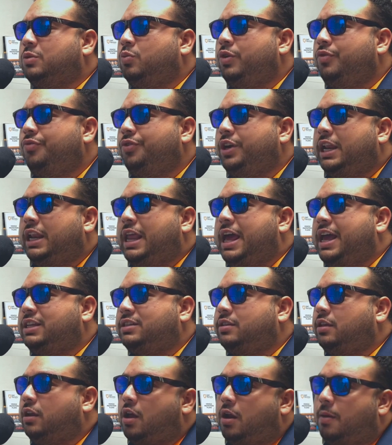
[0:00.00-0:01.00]
we
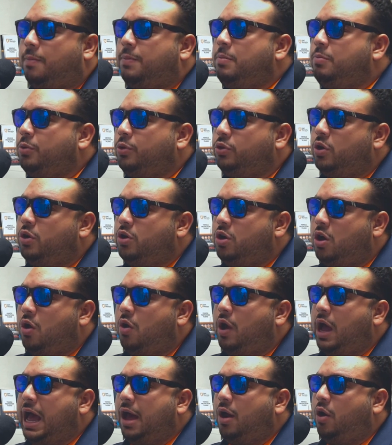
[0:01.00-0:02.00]
realize a lot of people don't
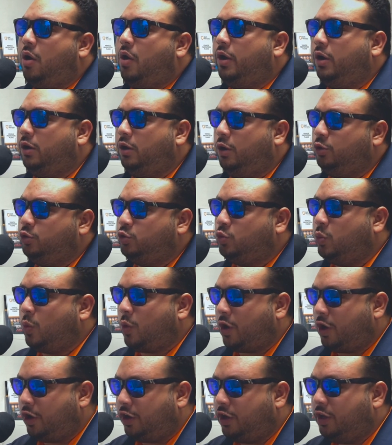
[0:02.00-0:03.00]
know how auto loans
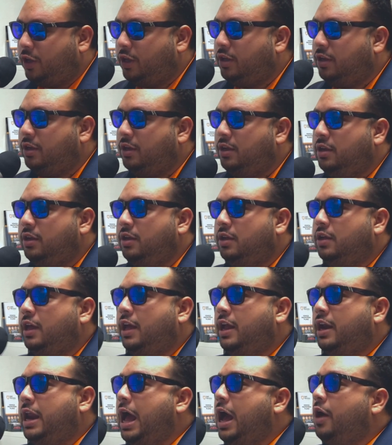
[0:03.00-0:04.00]
work
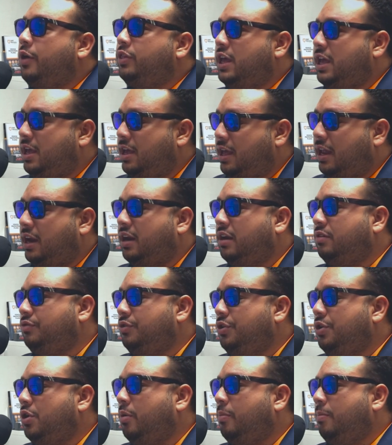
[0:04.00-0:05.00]
and how they can,
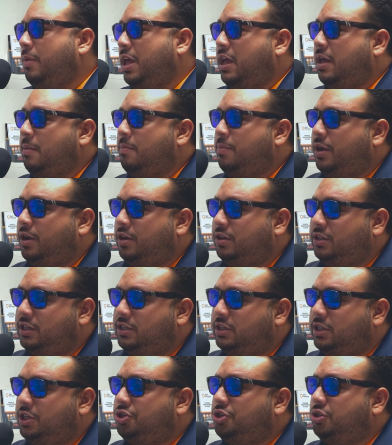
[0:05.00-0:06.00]
you know, make a better
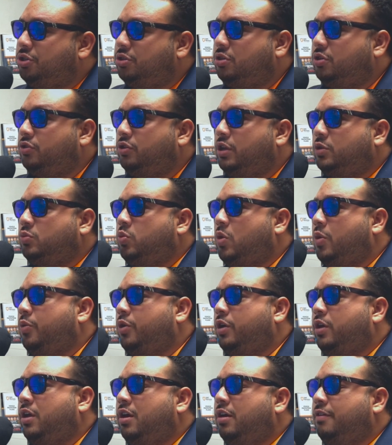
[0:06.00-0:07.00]
decision. So that's what
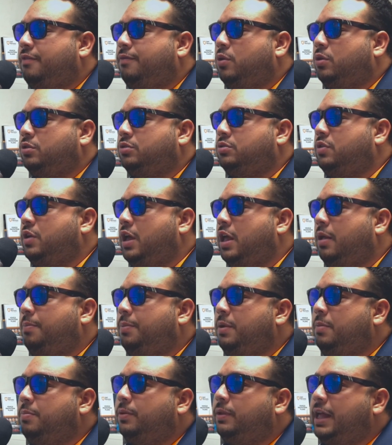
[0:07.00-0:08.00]
we're here for, to
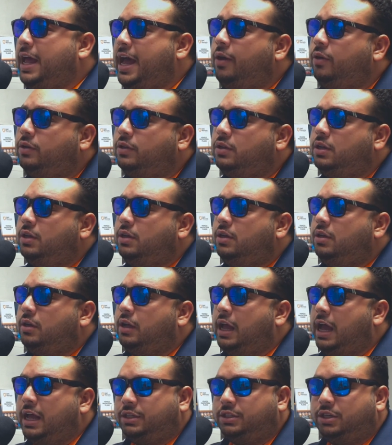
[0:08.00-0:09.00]
help people out,
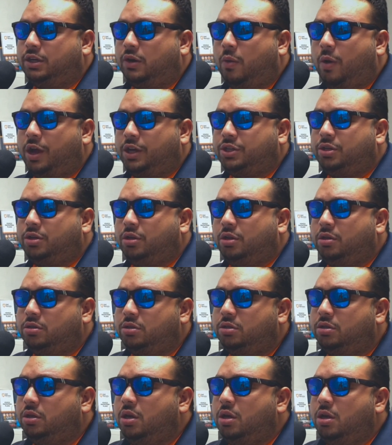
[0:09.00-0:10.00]
answer
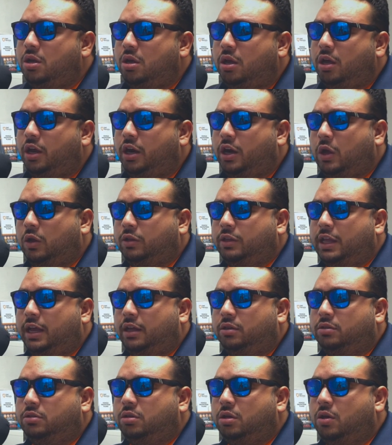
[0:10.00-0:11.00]
questions and all
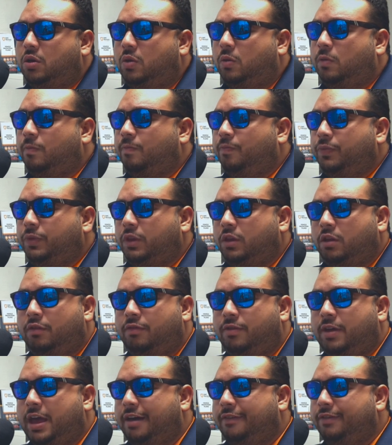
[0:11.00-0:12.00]
that. So
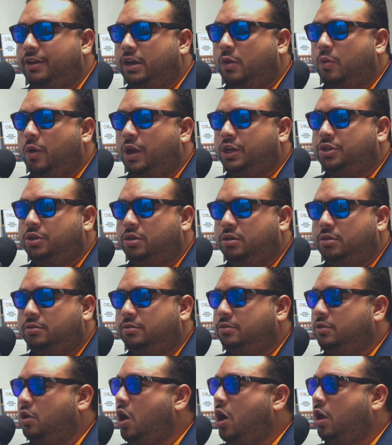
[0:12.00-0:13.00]
if you have any
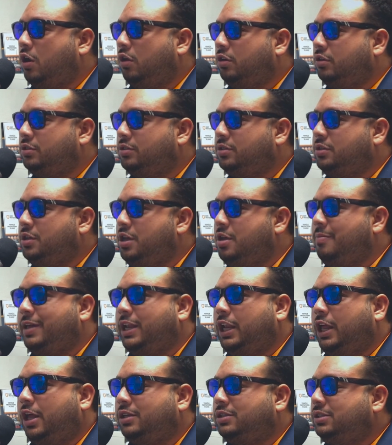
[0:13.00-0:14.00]
question, call us,
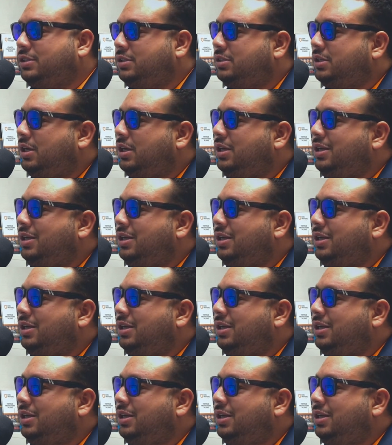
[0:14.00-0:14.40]
email us,